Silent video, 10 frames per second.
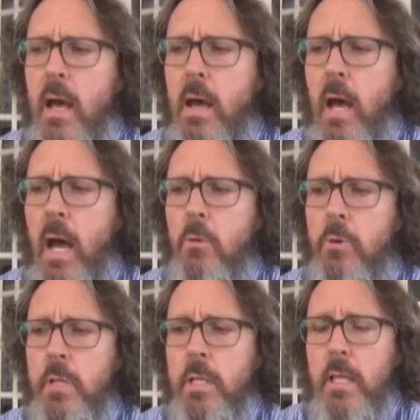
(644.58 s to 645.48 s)
I
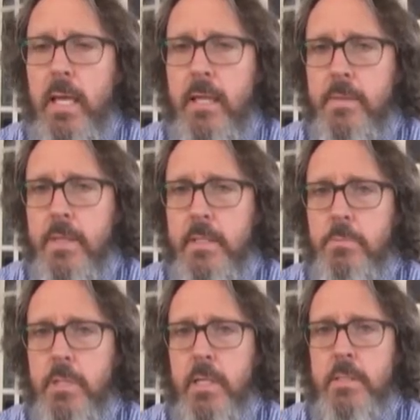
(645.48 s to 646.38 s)
really like this
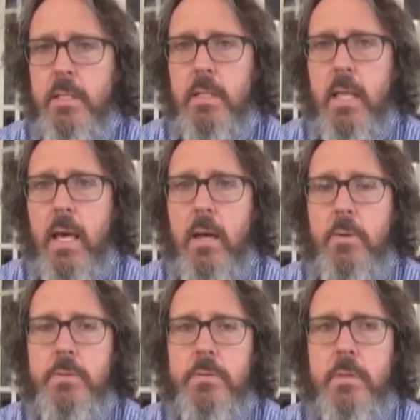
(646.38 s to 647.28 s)
because it
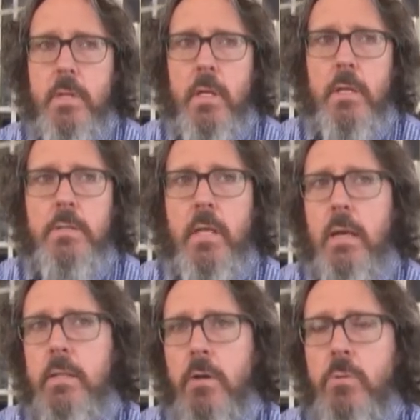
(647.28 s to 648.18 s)
allows, say I
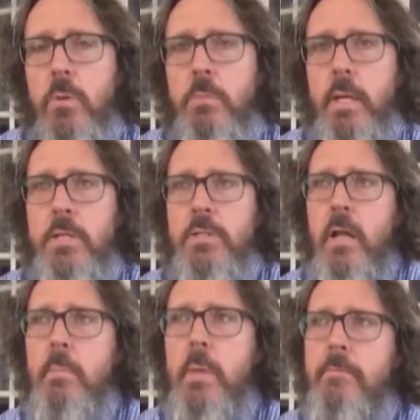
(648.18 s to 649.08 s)
talked to a patient
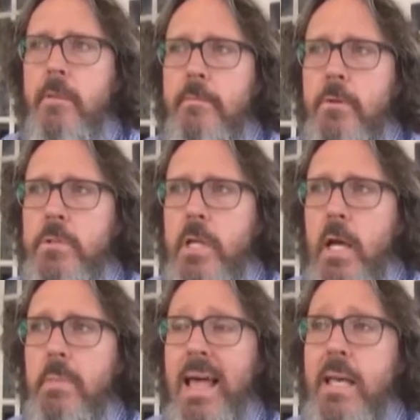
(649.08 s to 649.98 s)
I met for the first
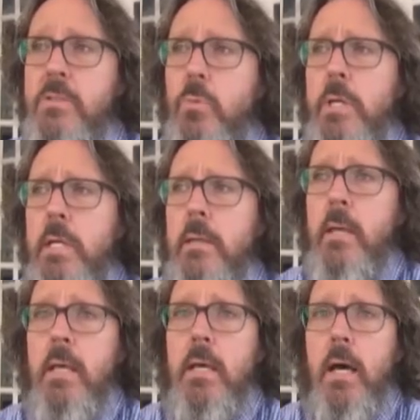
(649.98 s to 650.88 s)
time last week.
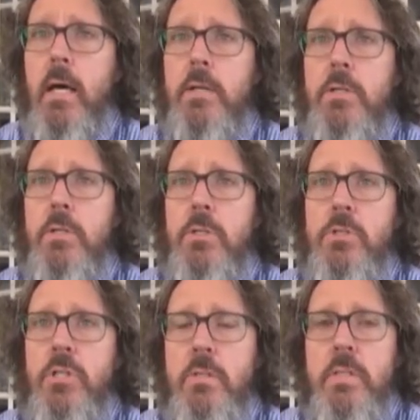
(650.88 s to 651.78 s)

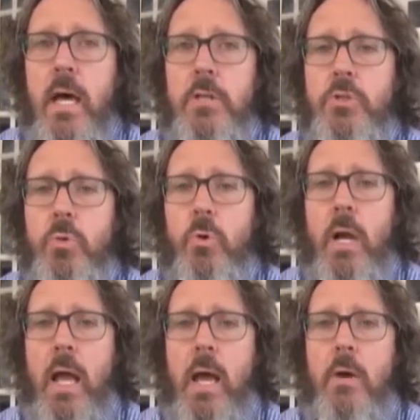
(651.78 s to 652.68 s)
She's not sure
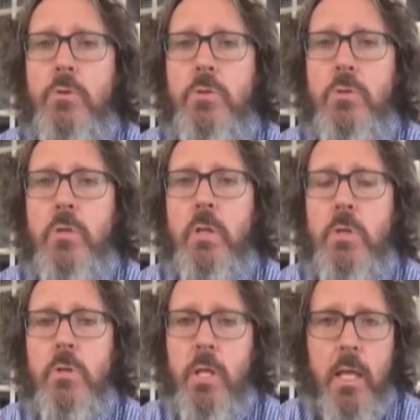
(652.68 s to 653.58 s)
how to
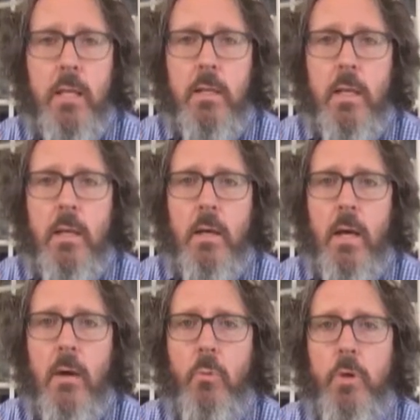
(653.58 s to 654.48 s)
communicate
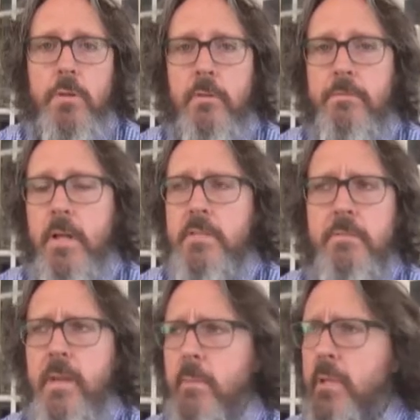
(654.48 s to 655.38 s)
with her friends and
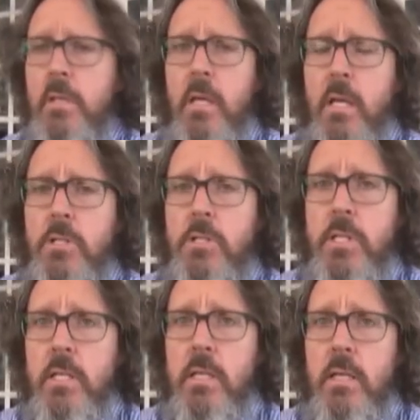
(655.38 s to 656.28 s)
family. She